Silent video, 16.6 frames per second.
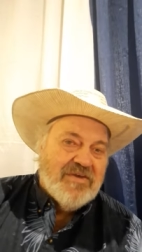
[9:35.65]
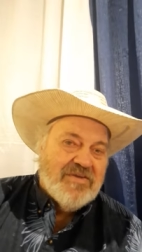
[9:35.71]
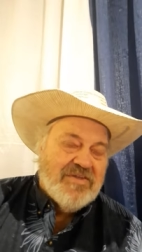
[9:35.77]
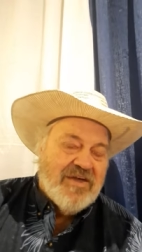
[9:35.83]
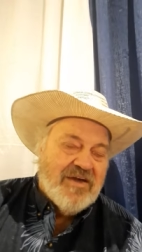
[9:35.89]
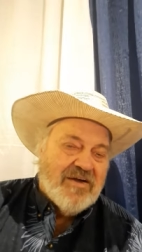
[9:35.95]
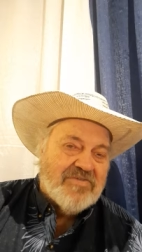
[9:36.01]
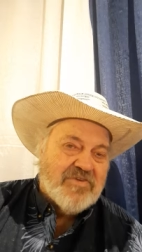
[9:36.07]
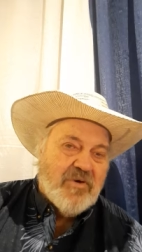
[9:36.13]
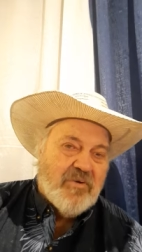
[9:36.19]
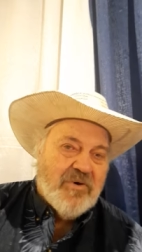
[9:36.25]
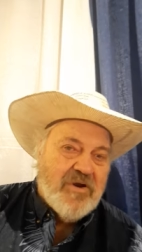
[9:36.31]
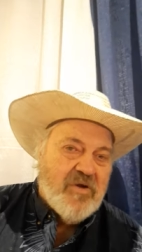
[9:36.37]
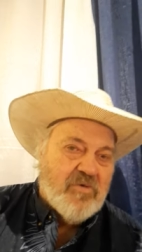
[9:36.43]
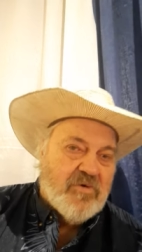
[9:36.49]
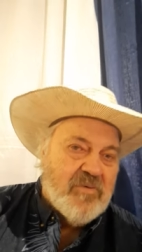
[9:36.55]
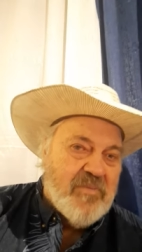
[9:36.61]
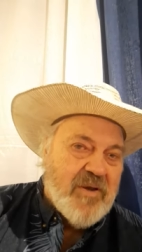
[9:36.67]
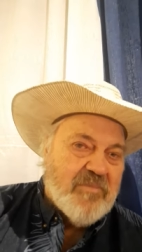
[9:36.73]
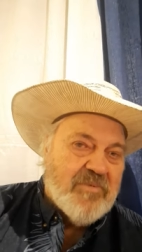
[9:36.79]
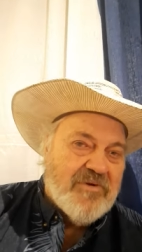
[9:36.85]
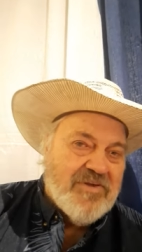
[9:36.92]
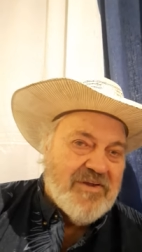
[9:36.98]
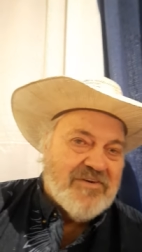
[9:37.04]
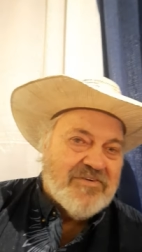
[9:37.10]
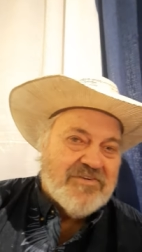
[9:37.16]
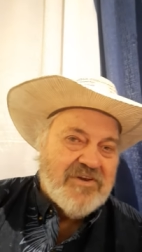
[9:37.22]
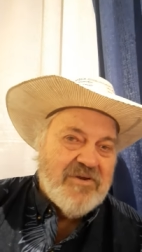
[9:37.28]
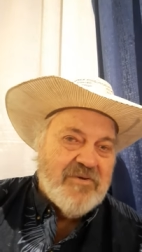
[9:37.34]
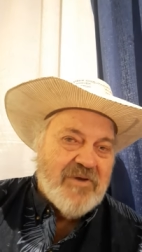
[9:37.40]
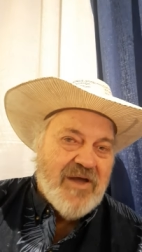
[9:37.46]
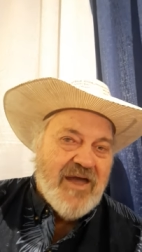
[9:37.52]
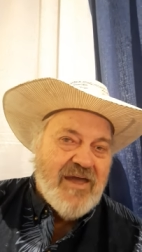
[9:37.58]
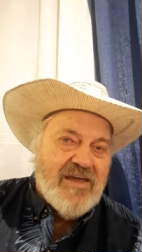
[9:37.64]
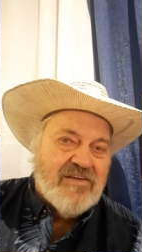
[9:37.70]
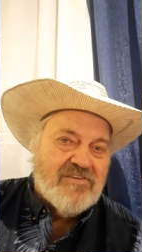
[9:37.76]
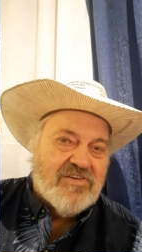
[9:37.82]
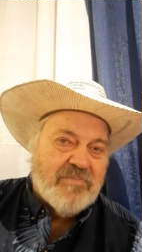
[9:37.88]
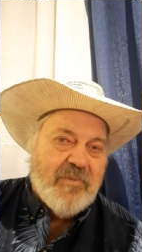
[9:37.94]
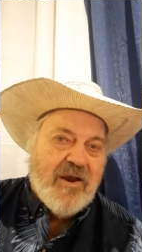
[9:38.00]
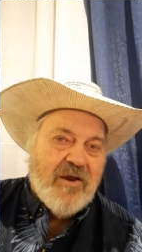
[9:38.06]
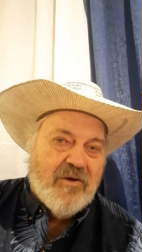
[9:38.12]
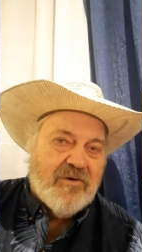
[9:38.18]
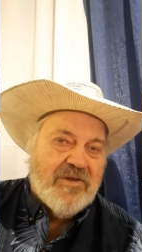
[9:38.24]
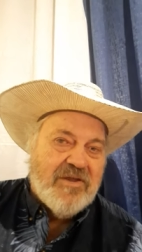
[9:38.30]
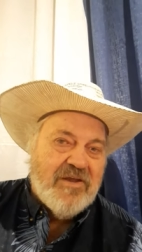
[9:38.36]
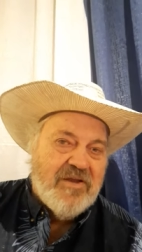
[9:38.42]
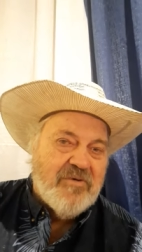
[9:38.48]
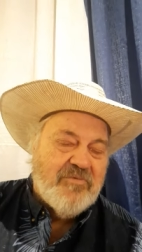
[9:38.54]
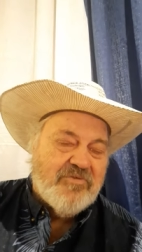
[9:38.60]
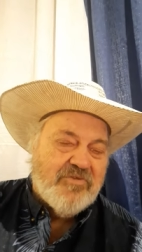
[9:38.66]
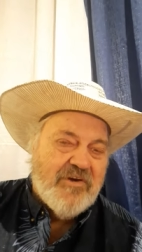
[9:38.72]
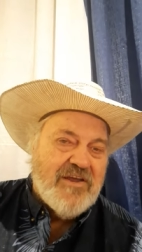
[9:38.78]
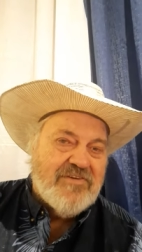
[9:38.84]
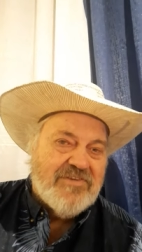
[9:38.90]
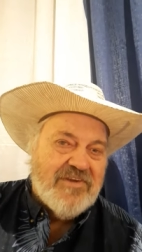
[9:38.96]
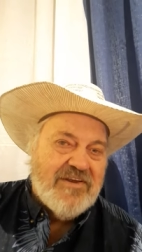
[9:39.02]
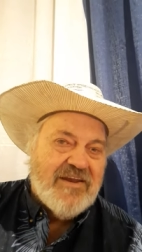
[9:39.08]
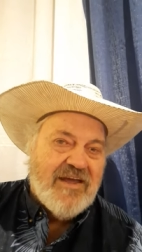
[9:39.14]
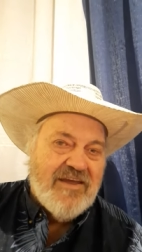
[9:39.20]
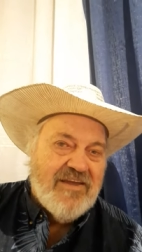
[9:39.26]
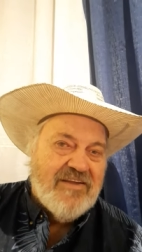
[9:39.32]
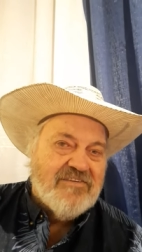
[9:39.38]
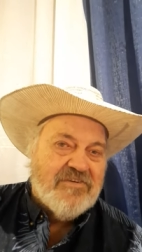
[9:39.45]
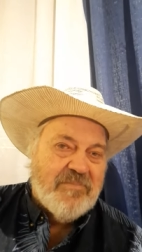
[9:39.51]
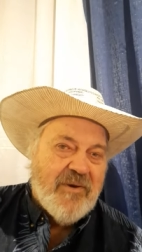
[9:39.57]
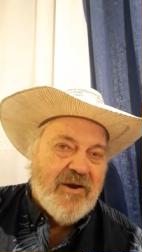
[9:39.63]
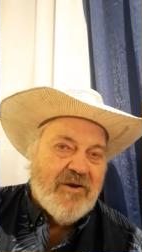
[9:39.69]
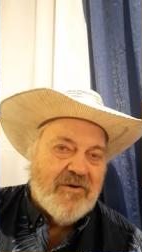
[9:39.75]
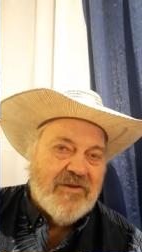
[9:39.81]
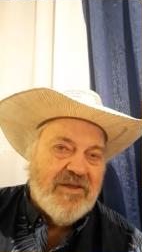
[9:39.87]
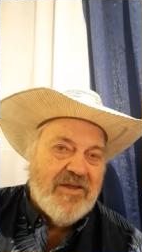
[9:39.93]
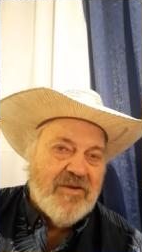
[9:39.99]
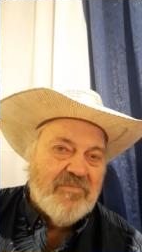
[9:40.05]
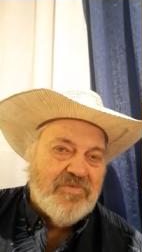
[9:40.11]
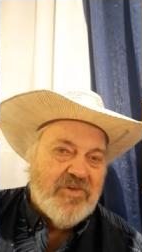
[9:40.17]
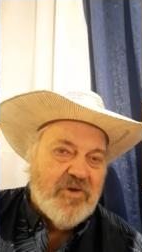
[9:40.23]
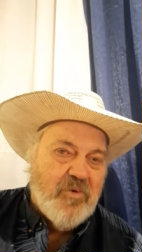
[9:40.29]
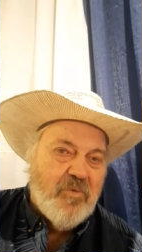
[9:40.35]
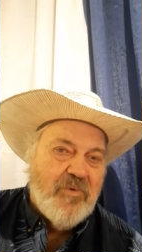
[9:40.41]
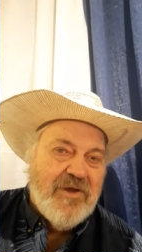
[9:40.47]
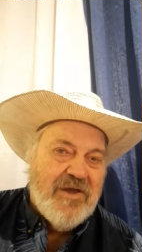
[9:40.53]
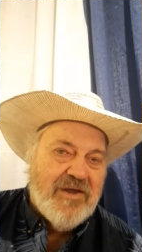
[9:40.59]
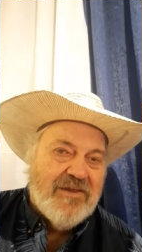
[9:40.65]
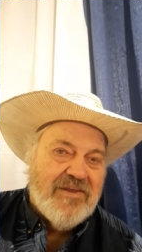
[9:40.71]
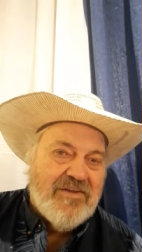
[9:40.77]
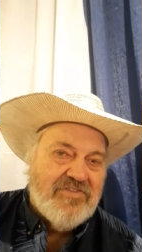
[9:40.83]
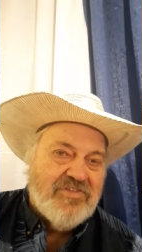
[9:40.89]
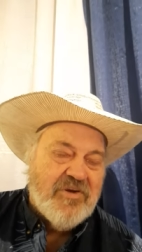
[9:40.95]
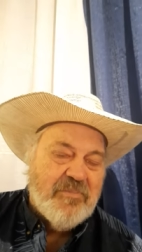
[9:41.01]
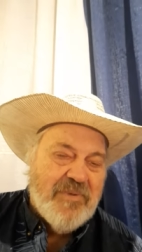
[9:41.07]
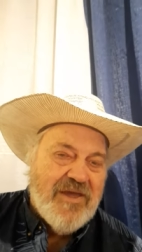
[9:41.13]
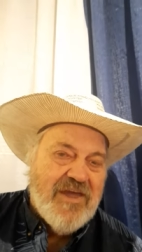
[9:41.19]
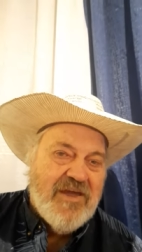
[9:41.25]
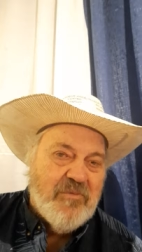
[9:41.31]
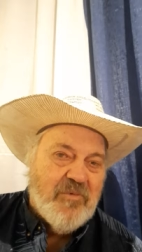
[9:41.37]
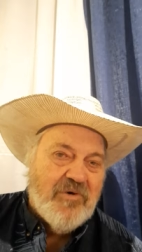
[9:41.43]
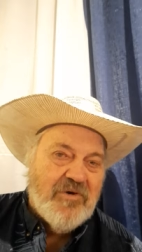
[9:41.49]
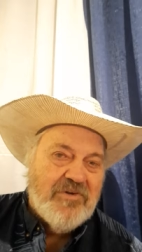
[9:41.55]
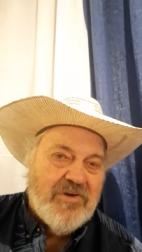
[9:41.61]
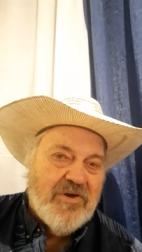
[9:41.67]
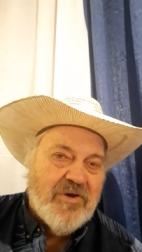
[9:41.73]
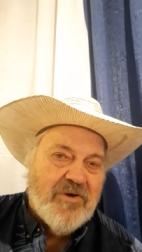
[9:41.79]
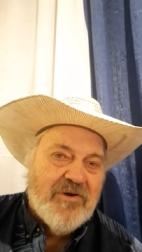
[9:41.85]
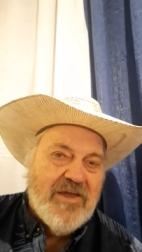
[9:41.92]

Now, Corey will remember this too. I inspired him. Francine and I inspired him to win in Japan one year.